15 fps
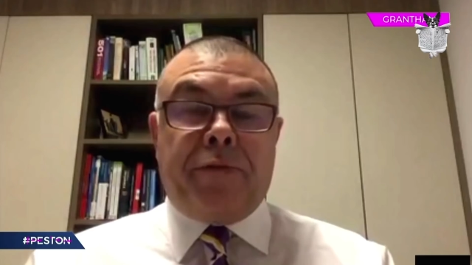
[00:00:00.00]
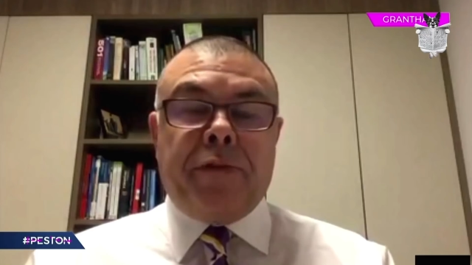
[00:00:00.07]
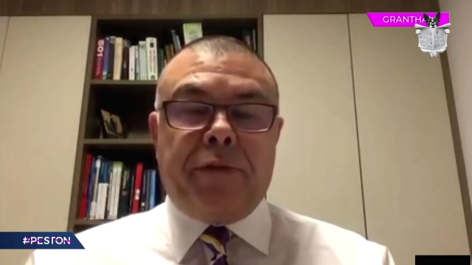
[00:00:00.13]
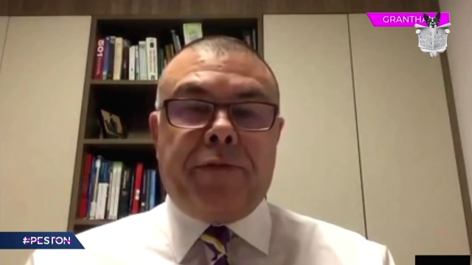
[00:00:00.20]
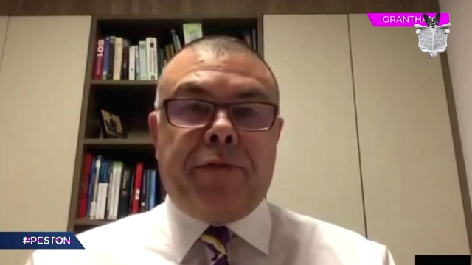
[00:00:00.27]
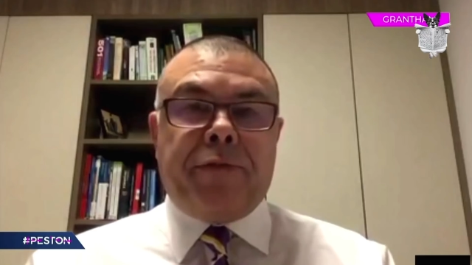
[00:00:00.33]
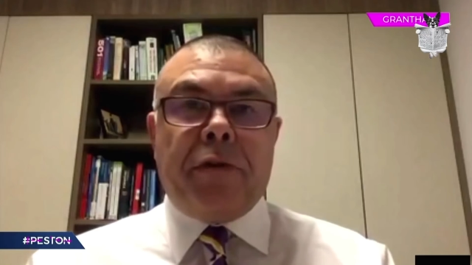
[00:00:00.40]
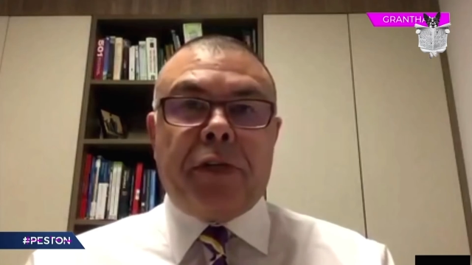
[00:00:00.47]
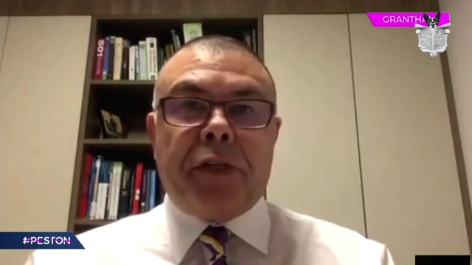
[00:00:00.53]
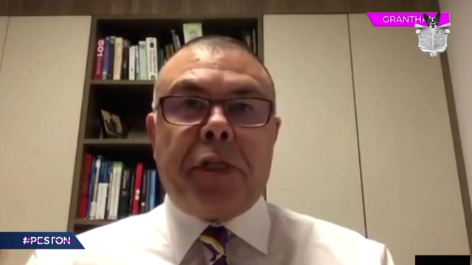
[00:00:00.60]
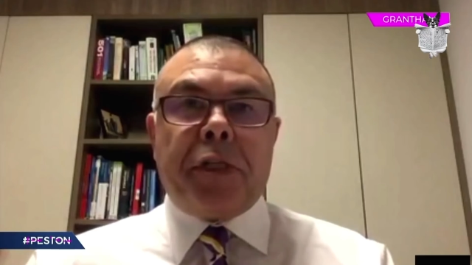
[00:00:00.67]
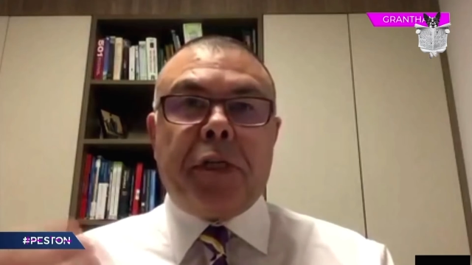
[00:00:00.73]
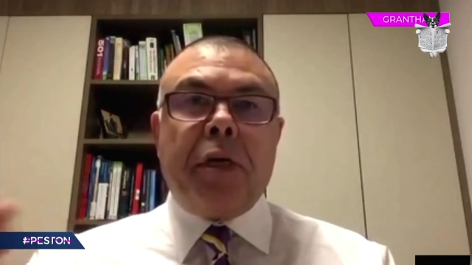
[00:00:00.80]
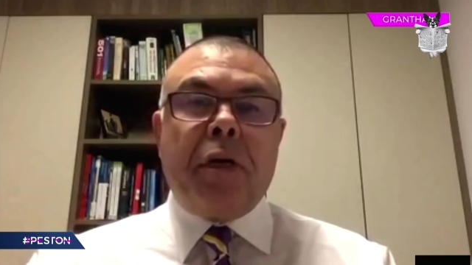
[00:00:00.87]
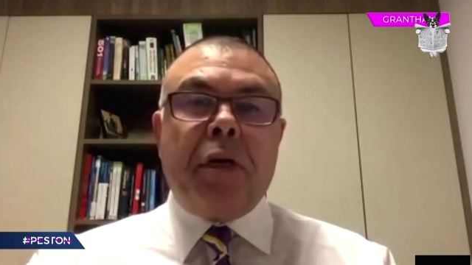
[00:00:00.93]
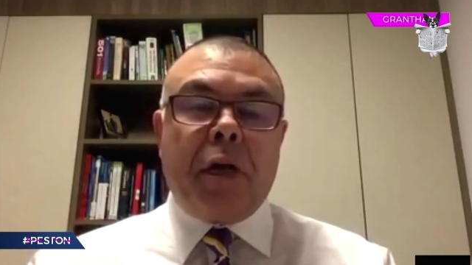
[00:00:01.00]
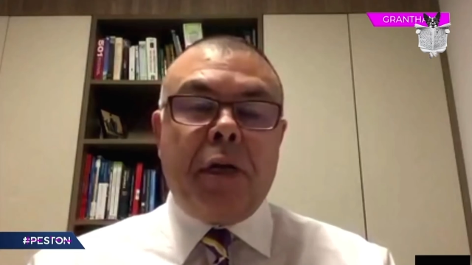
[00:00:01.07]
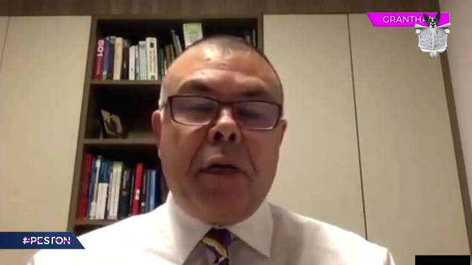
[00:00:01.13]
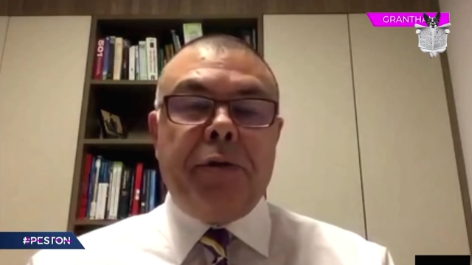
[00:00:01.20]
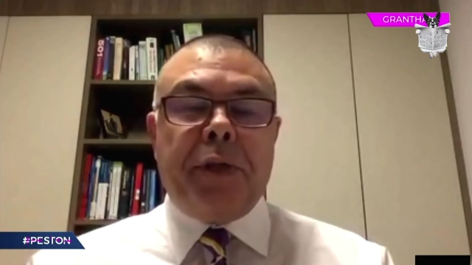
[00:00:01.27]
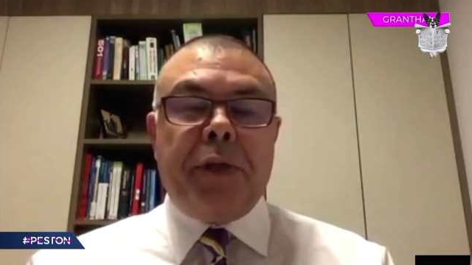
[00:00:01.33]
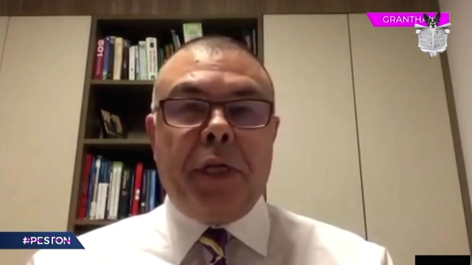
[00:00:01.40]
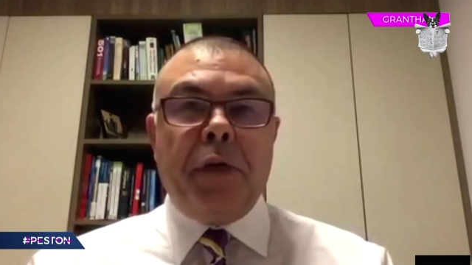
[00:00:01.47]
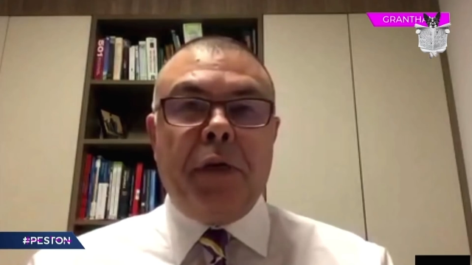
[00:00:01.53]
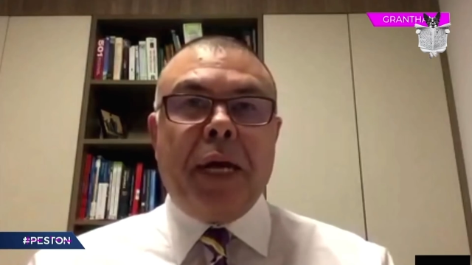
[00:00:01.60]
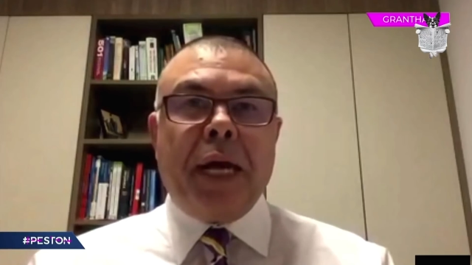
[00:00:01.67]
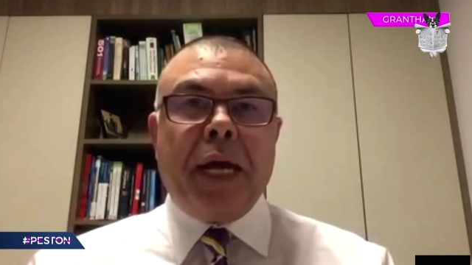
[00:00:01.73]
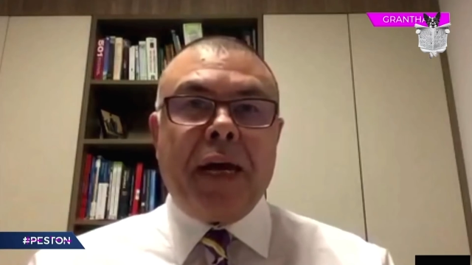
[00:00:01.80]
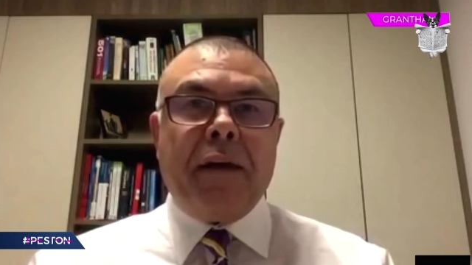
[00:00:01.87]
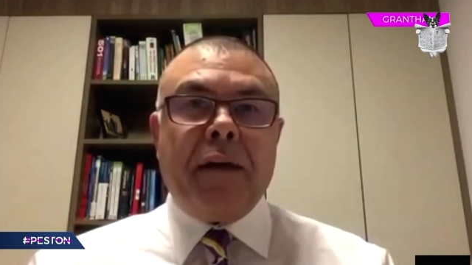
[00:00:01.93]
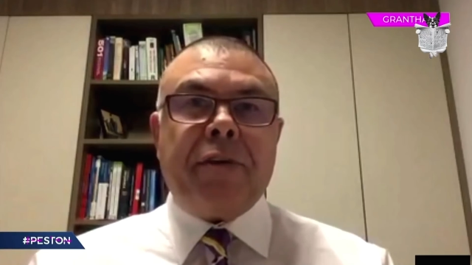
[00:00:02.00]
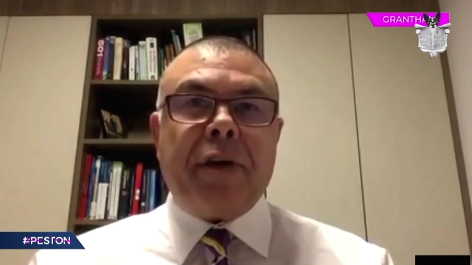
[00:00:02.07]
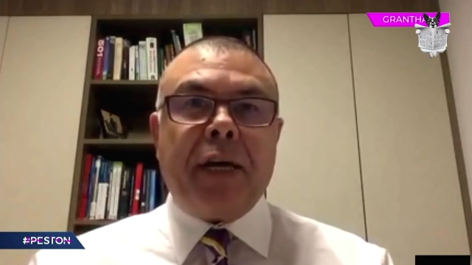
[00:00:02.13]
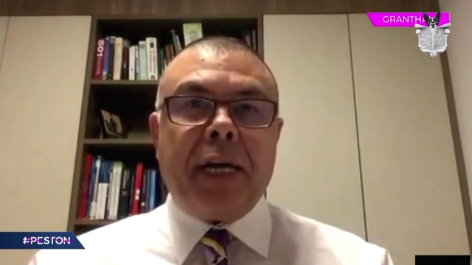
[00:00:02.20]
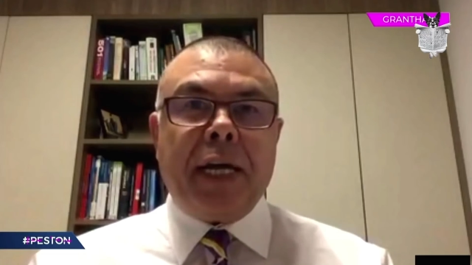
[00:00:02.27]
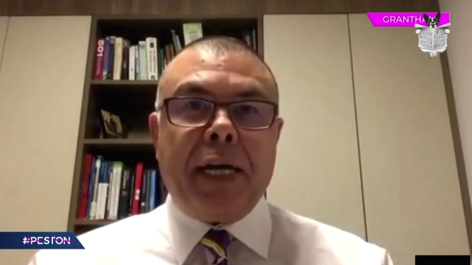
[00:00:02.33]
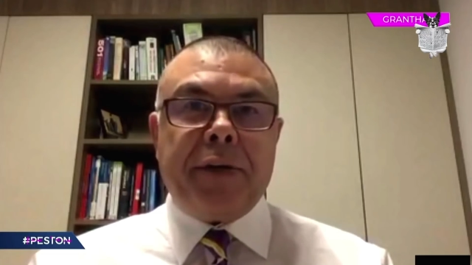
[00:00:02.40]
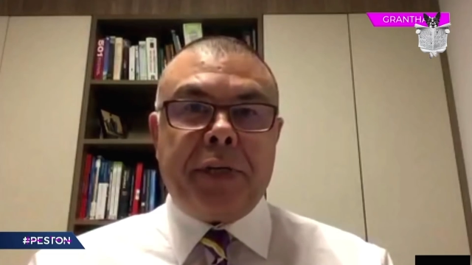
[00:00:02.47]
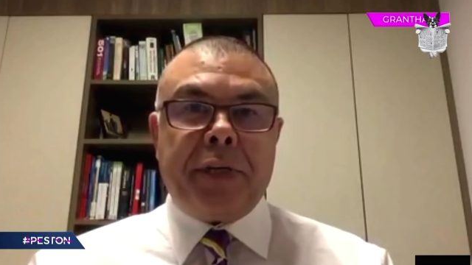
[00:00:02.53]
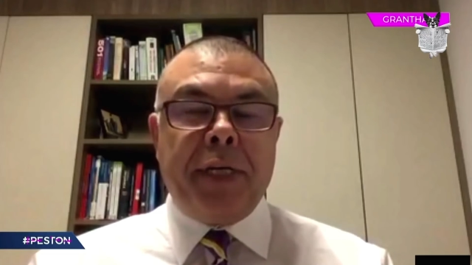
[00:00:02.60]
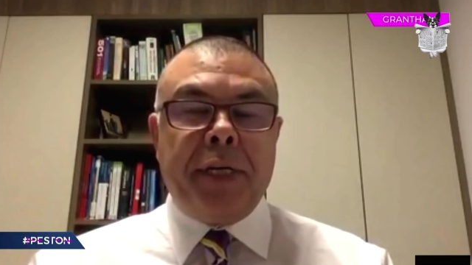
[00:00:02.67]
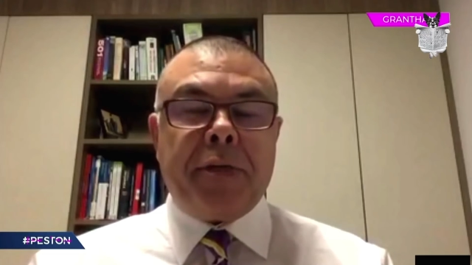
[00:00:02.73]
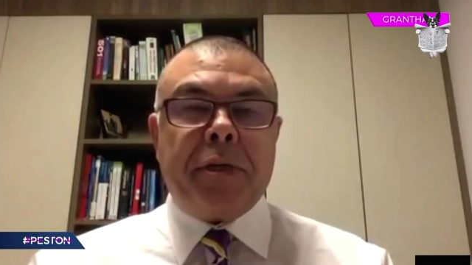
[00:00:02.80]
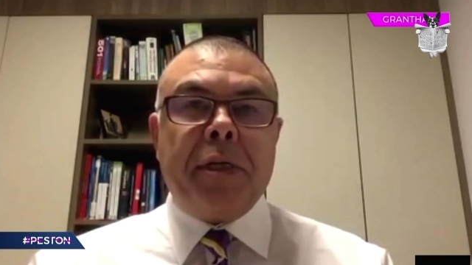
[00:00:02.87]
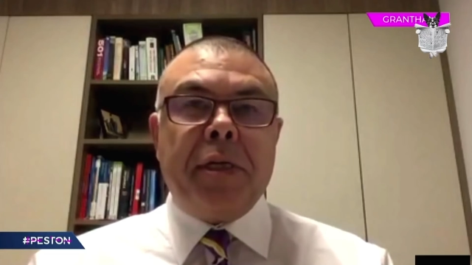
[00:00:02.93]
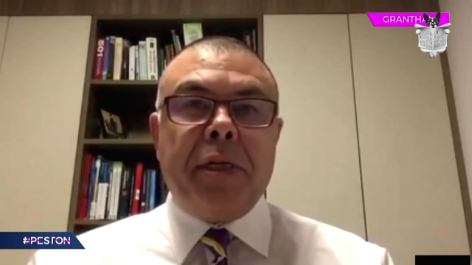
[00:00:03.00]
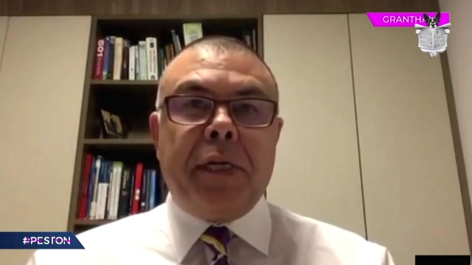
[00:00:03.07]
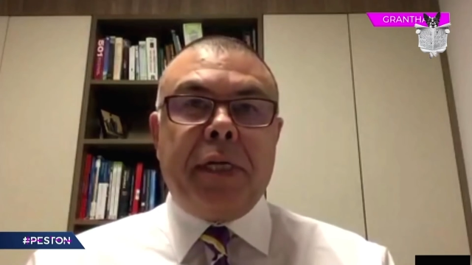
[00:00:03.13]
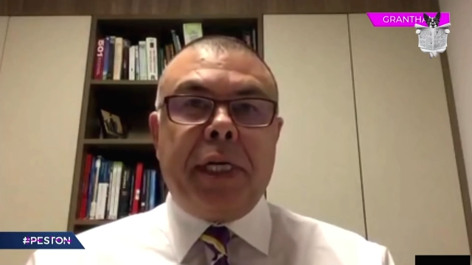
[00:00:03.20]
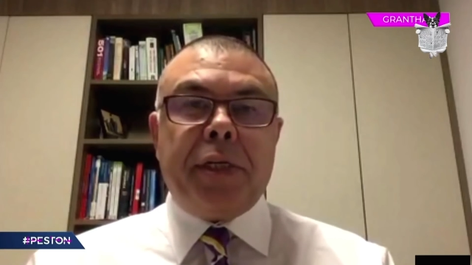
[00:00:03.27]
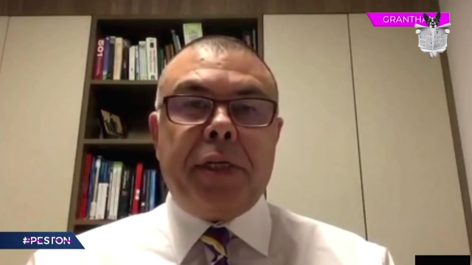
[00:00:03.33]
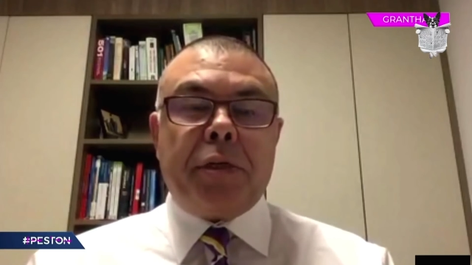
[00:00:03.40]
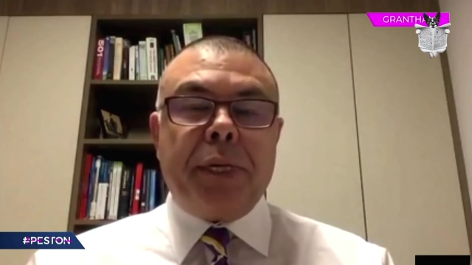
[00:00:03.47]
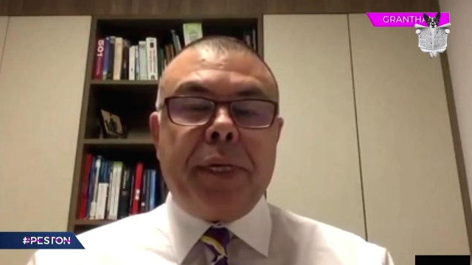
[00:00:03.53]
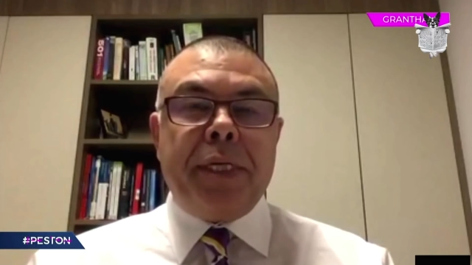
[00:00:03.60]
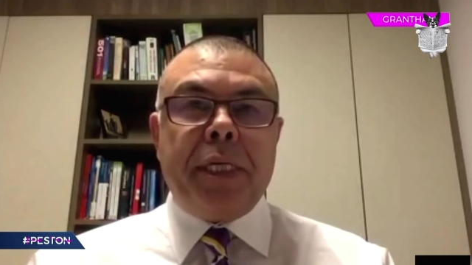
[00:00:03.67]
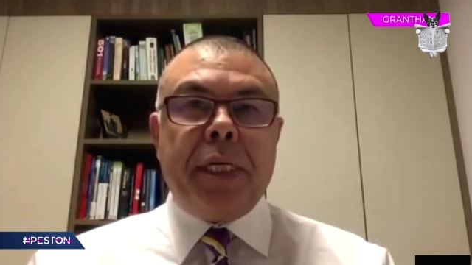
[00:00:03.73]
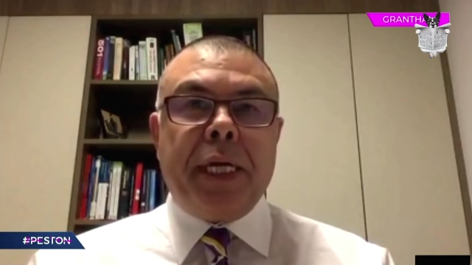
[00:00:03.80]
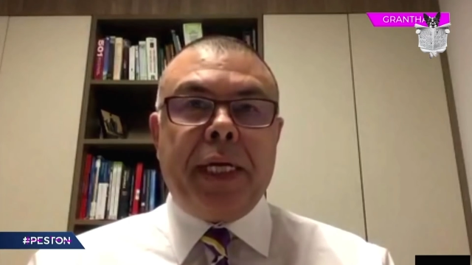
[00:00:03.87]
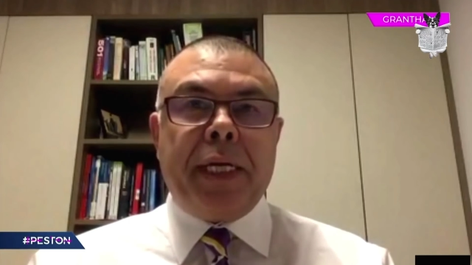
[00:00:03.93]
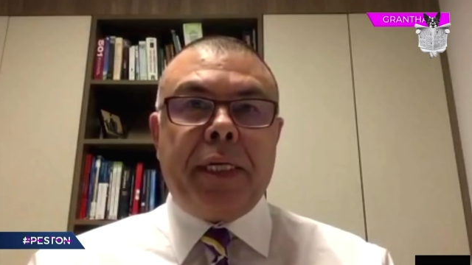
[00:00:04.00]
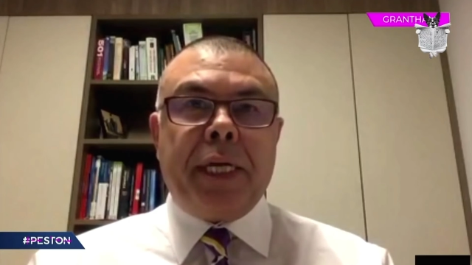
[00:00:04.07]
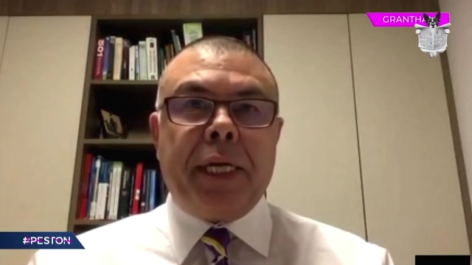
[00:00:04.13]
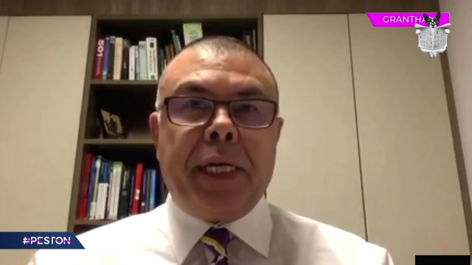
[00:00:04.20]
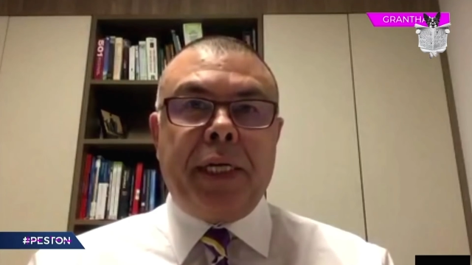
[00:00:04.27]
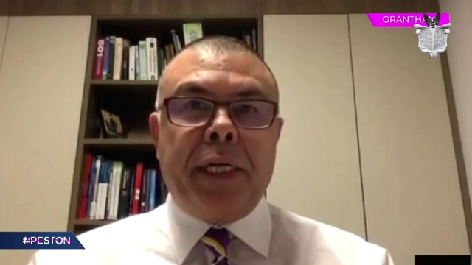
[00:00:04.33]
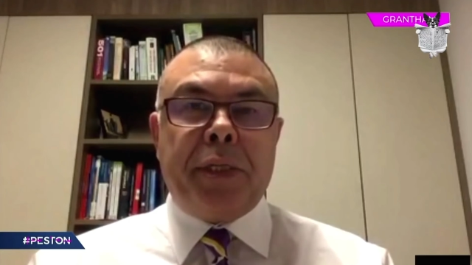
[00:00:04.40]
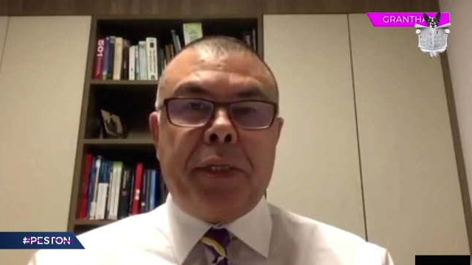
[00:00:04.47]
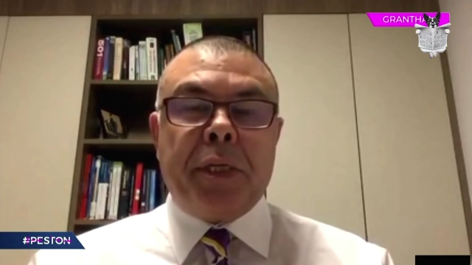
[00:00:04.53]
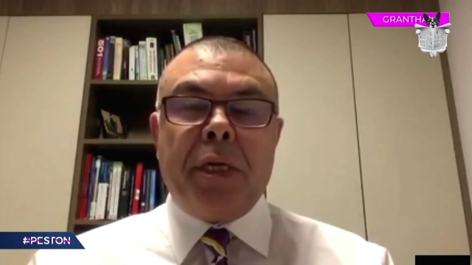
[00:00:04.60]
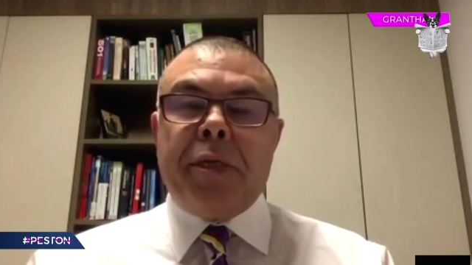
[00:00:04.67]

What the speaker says: for us to conclude that you have had it is 28 days.